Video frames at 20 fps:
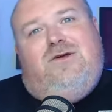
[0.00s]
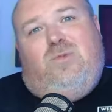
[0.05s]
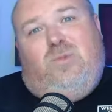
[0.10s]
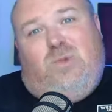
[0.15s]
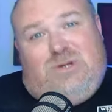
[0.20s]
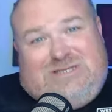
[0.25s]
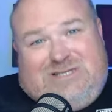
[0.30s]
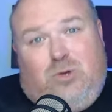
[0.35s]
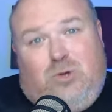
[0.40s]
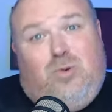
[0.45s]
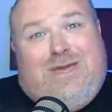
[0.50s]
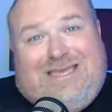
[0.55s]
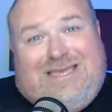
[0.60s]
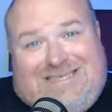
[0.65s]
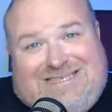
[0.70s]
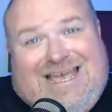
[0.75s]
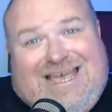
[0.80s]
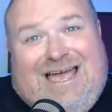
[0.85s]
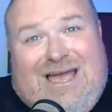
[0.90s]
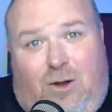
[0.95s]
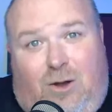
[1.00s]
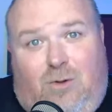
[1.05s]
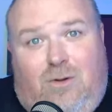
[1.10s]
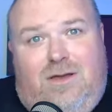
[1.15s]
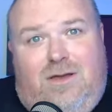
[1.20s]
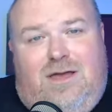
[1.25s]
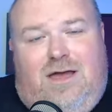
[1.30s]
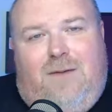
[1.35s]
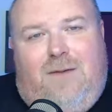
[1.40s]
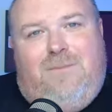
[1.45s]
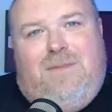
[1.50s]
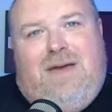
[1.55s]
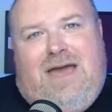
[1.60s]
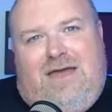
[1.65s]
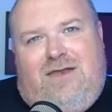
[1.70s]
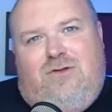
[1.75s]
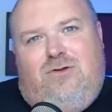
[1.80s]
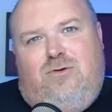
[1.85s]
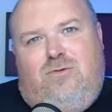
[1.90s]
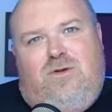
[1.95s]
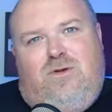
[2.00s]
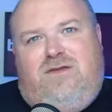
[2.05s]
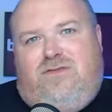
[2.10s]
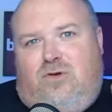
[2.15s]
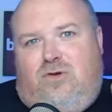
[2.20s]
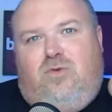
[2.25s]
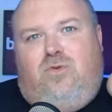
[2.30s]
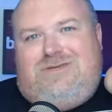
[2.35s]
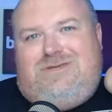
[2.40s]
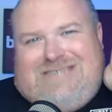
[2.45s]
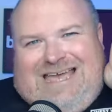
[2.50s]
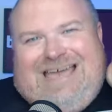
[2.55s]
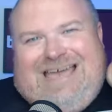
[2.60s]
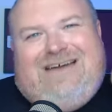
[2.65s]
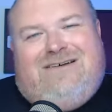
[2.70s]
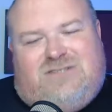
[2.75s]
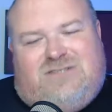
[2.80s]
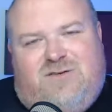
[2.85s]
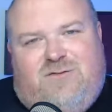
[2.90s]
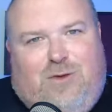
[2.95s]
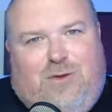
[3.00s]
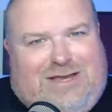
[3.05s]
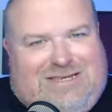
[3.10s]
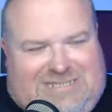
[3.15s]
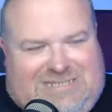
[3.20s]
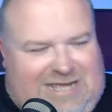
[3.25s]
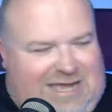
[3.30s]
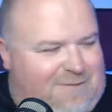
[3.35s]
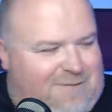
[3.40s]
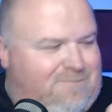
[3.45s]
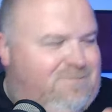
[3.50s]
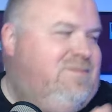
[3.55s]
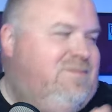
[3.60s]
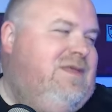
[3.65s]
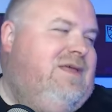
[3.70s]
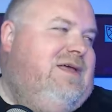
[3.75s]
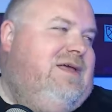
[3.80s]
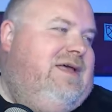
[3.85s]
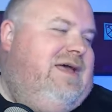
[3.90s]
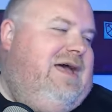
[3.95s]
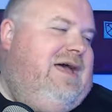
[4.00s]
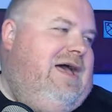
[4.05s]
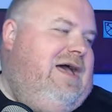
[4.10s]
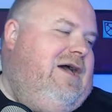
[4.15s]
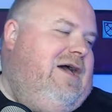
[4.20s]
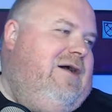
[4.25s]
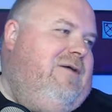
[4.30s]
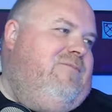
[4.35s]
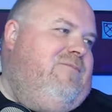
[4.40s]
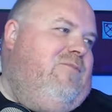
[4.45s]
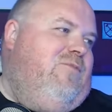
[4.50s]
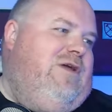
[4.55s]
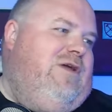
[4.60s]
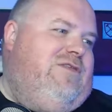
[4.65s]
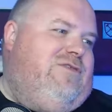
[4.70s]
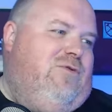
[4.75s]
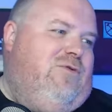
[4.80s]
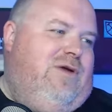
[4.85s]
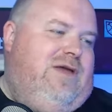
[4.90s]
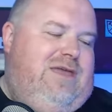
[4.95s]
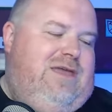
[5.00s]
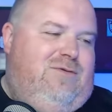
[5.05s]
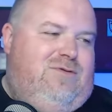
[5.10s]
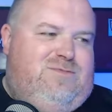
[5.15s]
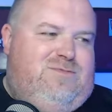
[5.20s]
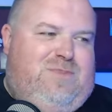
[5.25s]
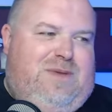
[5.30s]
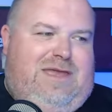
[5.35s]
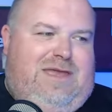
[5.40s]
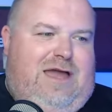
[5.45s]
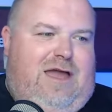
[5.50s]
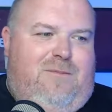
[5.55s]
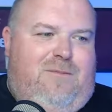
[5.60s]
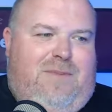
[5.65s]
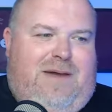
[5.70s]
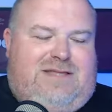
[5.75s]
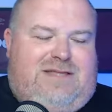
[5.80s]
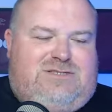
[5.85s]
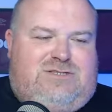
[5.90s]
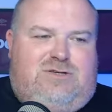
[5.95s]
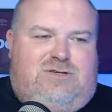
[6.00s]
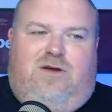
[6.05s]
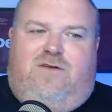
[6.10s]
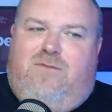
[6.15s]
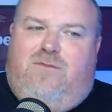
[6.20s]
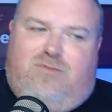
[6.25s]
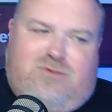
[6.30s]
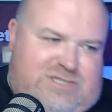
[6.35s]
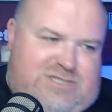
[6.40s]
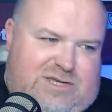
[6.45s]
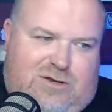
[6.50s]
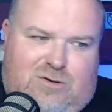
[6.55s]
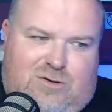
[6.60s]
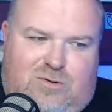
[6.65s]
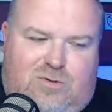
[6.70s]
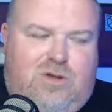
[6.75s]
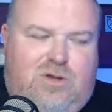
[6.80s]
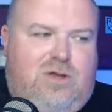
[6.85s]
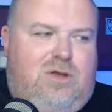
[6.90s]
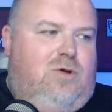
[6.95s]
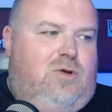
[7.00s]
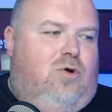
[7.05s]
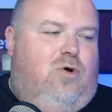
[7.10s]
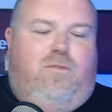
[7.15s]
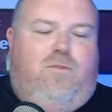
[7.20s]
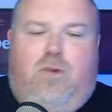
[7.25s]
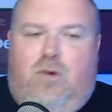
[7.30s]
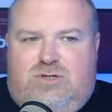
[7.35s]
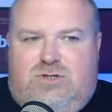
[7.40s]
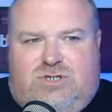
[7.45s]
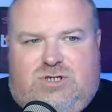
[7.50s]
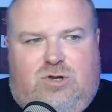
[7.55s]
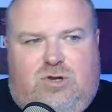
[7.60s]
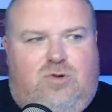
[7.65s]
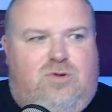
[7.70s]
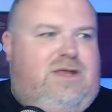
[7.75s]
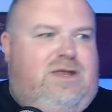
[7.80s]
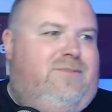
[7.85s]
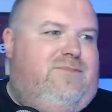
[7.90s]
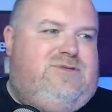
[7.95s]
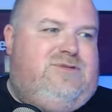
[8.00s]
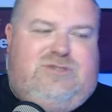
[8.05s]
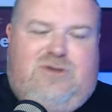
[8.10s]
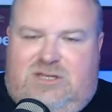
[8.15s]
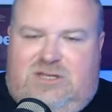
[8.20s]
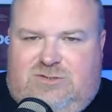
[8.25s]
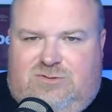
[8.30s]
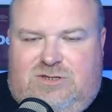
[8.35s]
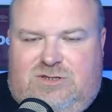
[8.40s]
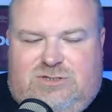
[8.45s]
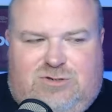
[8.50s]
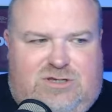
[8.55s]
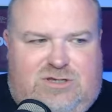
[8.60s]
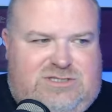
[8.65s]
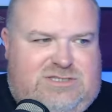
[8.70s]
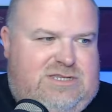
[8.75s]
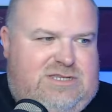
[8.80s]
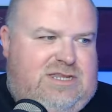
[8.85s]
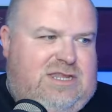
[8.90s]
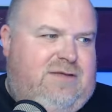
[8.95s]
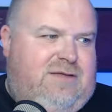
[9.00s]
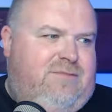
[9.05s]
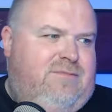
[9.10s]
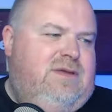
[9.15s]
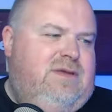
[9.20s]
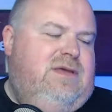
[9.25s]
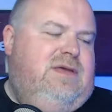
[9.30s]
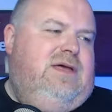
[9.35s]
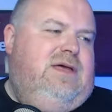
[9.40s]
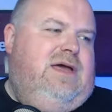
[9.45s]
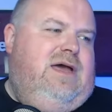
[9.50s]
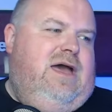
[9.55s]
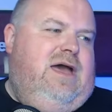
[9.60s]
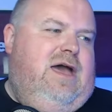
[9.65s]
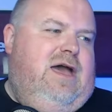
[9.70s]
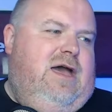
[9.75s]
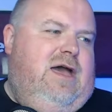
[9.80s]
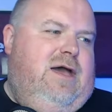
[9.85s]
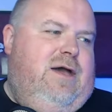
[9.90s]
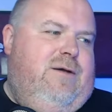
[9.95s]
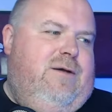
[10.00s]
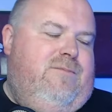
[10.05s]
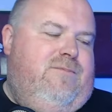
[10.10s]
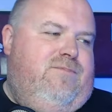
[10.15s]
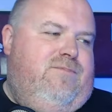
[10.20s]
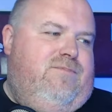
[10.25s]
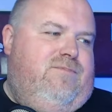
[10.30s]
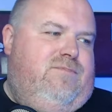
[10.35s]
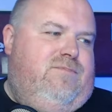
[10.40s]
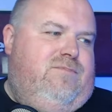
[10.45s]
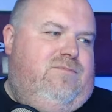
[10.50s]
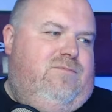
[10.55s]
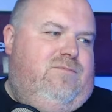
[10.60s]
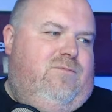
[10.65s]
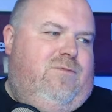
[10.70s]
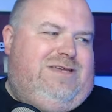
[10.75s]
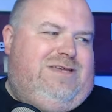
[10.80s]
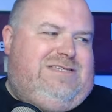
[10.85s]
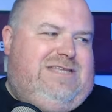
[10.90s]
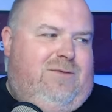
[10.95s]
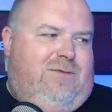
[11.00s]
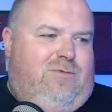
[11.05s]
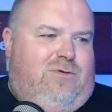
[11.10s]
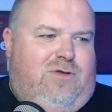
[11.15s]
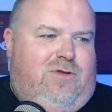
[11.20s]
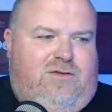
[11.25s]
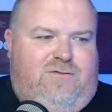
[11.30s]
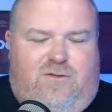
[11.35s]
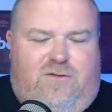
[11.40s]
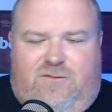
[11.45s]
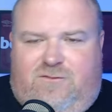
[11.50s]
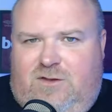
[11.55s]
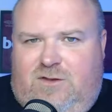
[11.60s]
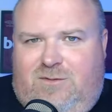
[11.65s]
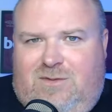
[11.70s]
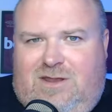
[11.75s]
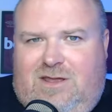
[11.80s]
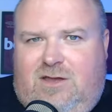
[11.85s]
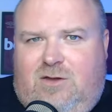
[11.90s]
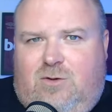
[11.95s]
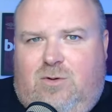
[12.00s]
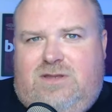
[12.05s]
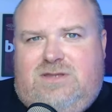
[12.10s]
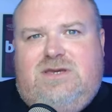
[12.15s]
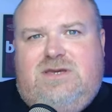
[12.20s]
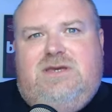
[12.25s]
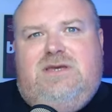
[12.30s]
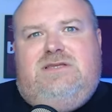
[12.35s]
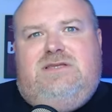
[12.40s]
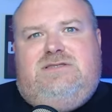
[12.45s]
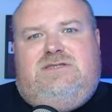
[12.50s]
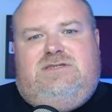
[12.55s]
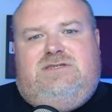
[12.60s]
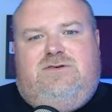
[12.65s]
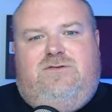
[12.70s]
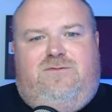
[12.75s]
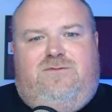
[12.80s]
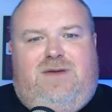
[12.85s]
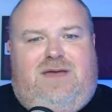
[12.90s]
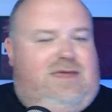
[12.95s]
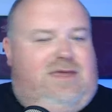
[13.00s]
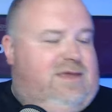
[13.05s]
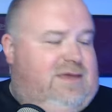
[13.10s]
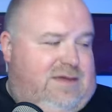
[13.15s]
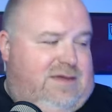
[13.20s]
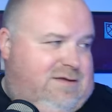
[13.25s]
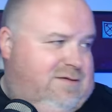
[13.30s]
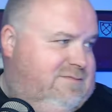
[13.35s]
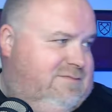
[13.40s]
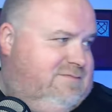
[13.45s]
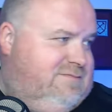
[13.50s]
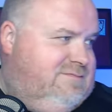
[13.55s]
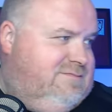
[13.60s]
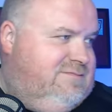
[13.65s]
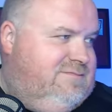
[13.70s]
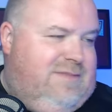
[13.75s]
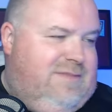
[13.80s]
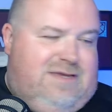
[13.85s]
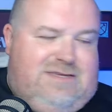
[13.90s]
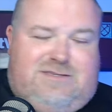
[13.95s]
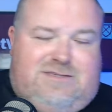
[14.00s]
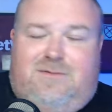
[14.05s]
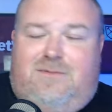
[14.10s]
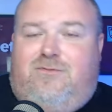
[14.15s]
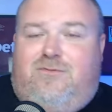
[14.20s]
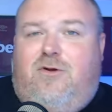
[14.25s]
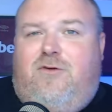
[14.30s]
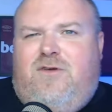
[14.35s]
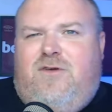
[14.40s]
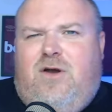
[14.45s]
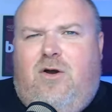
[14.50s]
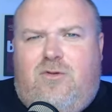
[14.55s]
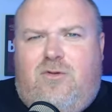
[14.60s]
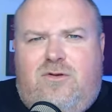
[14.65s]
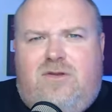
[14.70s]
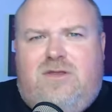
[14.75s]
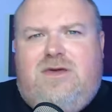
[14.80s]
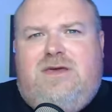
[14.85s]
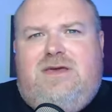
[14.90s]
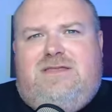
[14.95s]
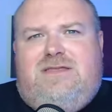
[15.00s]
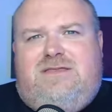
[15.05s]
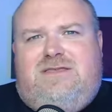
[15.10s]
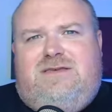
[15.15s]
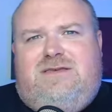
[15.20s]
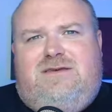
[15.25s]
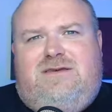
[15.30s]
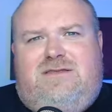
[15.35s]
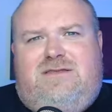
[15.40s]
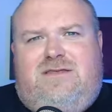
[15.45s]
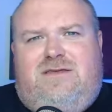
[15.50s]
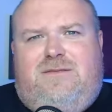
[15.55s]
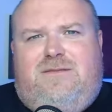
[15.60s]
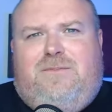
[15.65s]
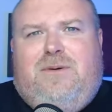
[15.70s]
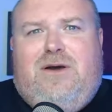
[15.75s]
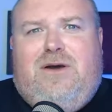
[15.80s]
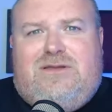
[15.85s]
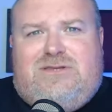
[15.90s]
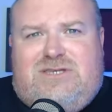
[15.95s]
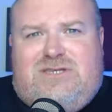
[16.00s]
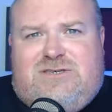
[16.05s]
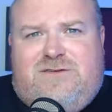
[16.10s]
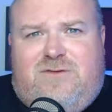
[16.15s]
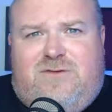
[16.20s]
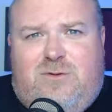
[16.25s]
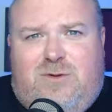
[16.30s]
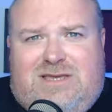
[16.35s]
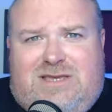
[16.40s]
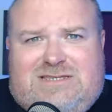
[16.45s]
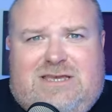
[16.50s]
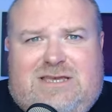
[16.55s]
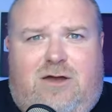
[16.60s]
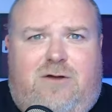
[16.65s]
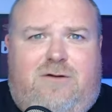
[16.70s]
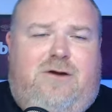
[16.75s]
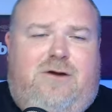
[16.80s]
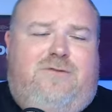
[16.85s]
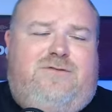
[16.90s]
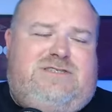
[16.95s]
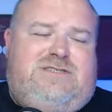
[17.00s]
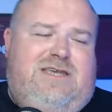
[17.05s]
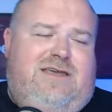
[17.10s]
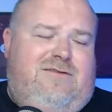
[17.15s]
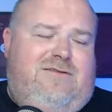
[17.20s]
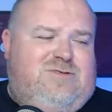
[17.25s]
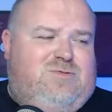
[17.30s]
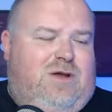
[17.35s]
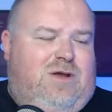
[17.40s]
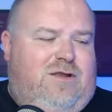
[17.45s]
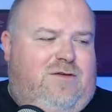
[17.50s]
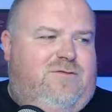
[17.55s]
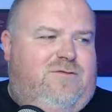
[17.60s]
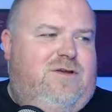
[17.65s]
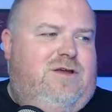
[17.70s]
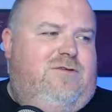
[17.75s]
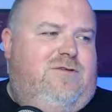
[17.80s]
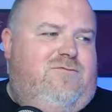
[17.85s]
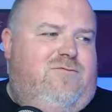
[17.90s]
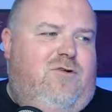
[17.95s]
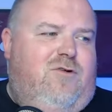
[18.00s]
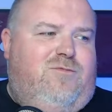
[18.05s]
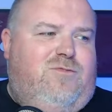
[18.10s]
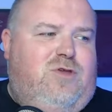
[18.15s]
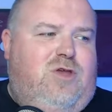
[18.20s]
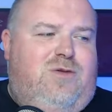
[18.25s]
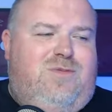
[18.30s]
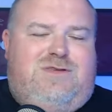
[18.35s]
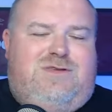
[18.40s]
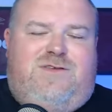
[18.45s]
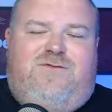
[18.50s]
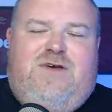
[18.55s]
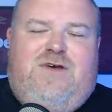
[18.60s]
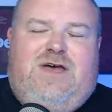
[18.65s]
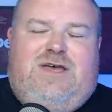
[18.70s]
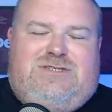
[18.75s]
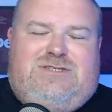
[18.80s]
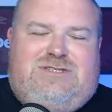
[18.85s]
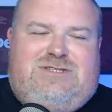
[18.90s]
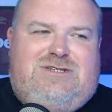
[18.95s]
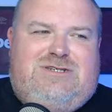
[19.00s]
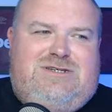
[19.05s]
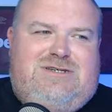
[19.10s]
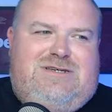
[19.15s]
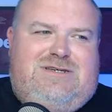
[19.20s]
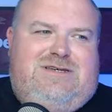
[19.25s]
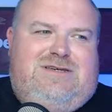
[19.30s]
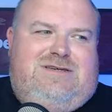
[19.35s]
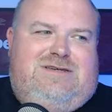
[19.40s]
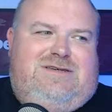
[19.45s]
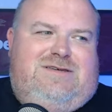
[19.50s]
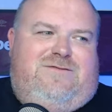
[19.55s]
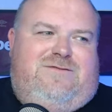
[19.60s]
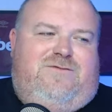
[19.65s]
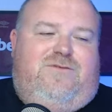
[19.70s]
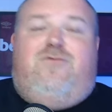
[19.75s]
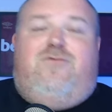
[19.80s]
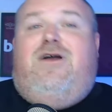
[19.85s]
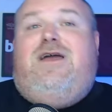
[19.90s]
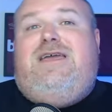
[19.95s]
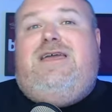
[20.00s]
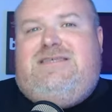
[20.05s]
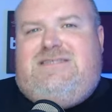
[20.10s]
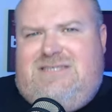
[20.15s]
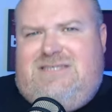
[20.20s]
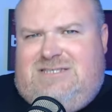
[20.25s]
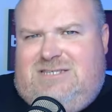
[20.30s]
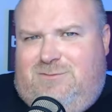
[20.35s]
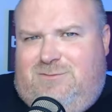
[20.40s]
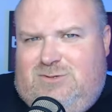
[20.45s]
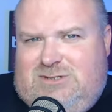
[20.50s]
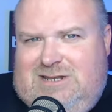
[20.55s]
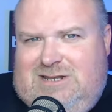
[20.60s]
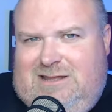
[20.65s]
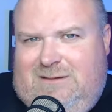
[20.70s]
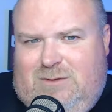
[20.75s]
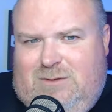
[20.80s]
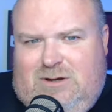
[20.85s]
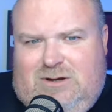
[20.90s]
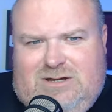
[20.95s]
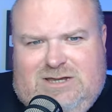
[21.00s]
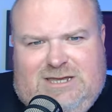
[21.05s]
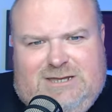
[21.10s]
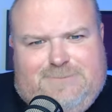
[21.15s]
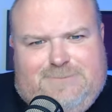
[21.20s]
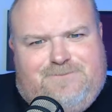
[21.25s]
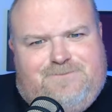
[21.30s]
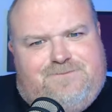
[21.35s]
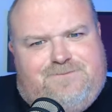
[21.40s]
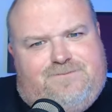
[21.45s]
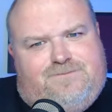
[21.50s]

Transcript: was Luizão, a man who we thought was out of West Ham. Um, we thought he would be going back to either Brazil or Portugal. A number of sides were interested in him. Um, West Ham were looking for a few million quid to sort of make a, uh, make some profit on the, the, the purchase of Luizão. Obviously, he was one of Rob Newman's first forays into the Brazilian market.